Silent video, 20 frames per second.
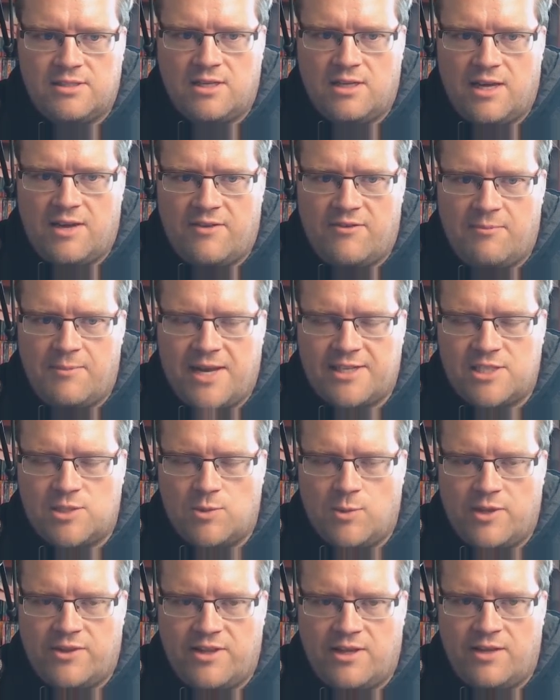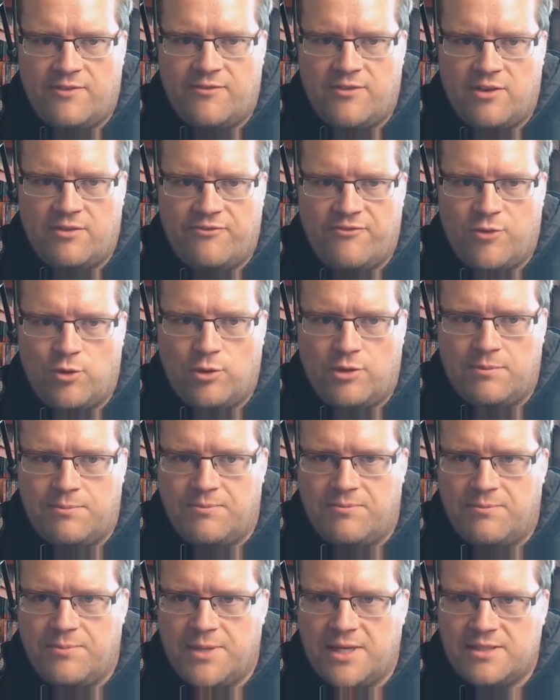going to have a max width 1140
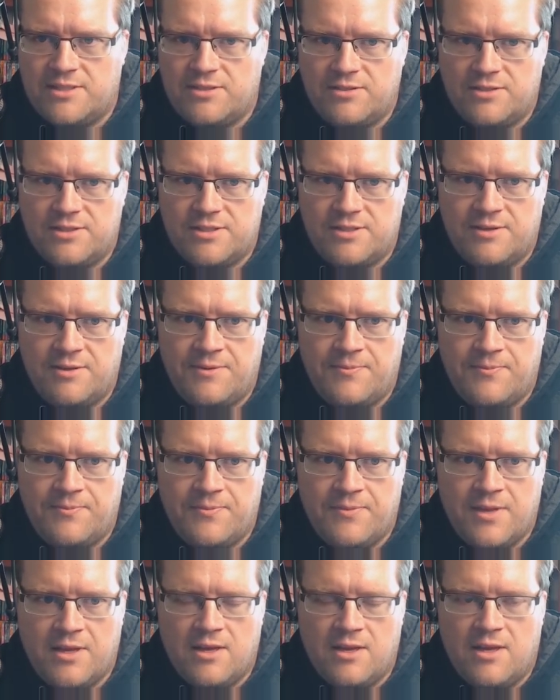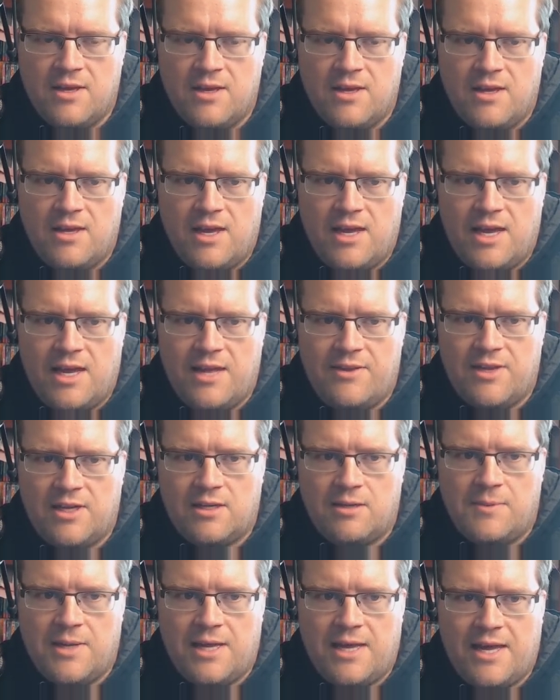pixels. And then
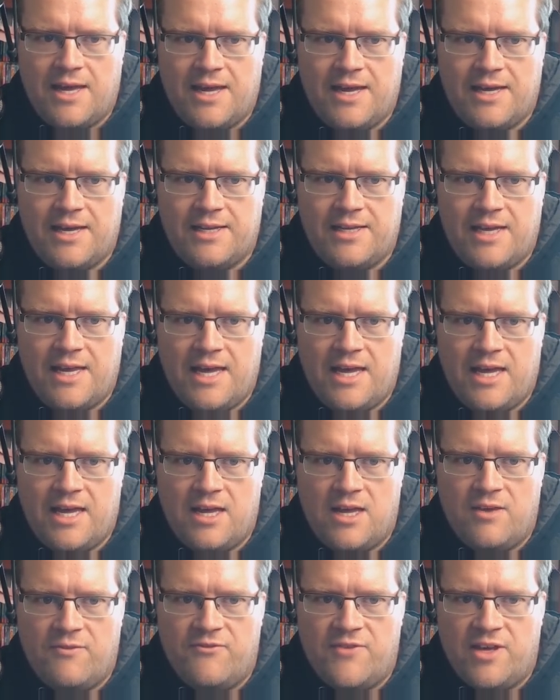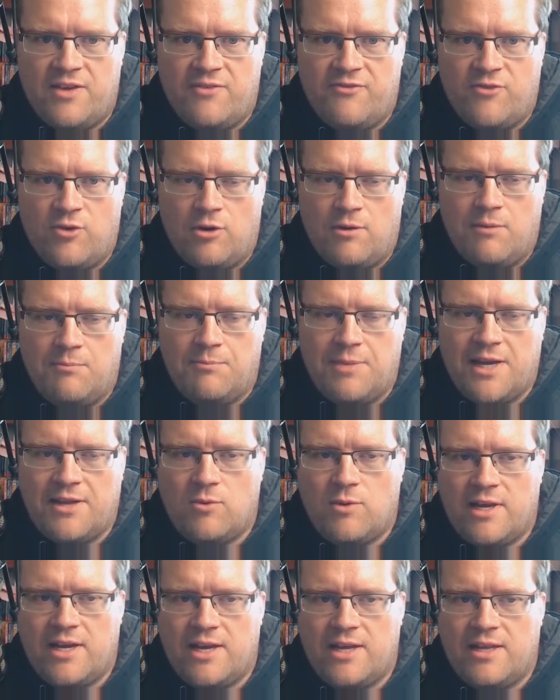I'm going to add a VForm. And by the
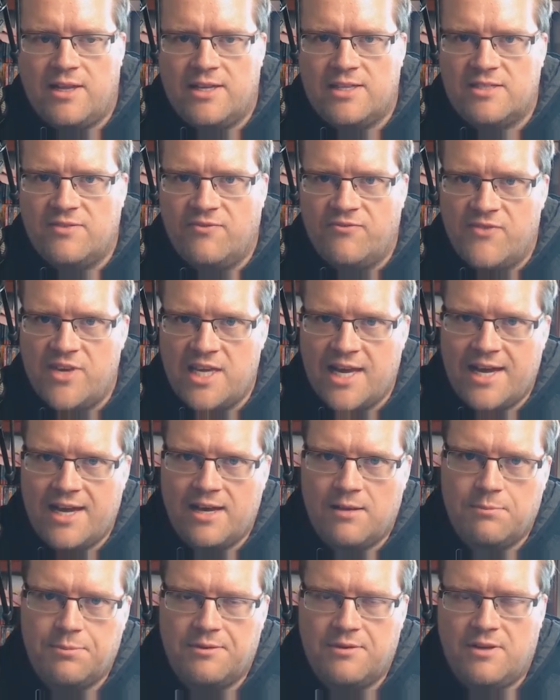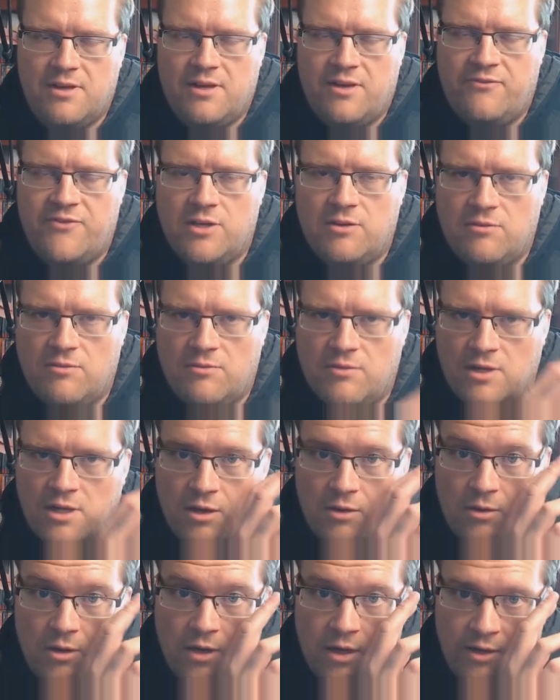way, this VApp, if you don't
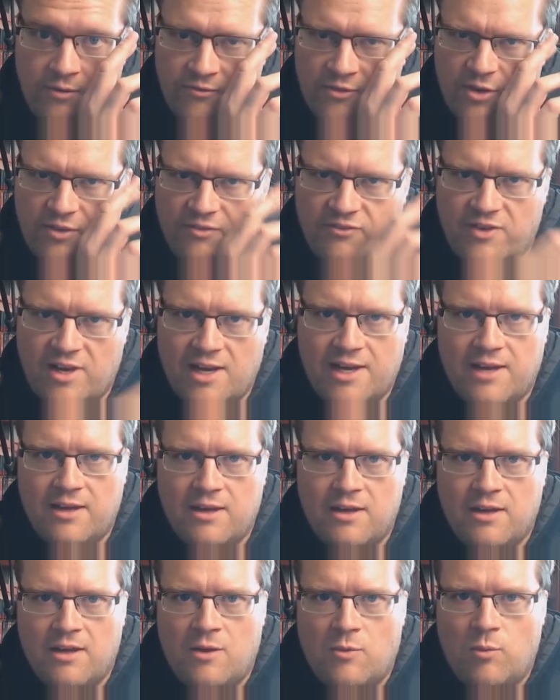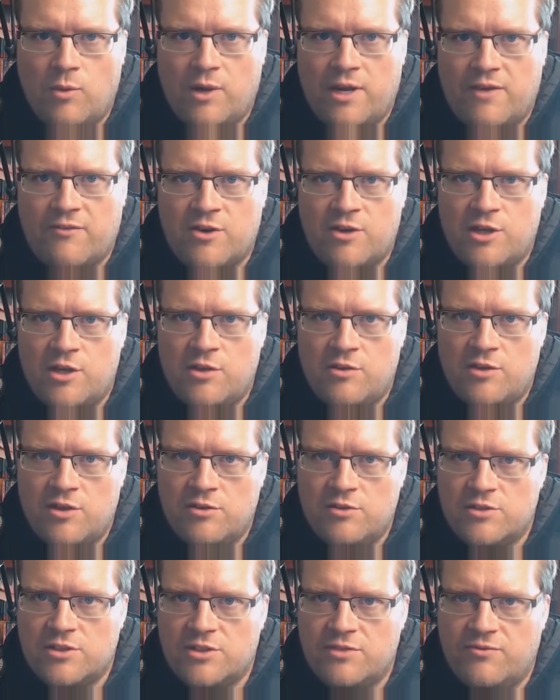know, in Vuetify, whenever you
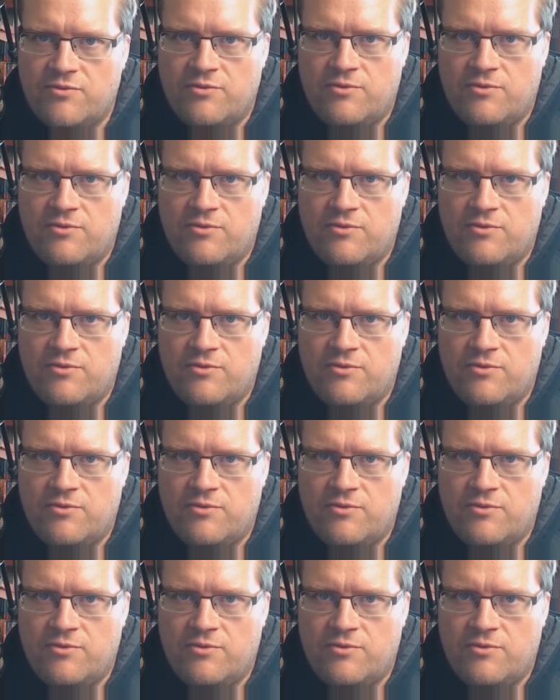use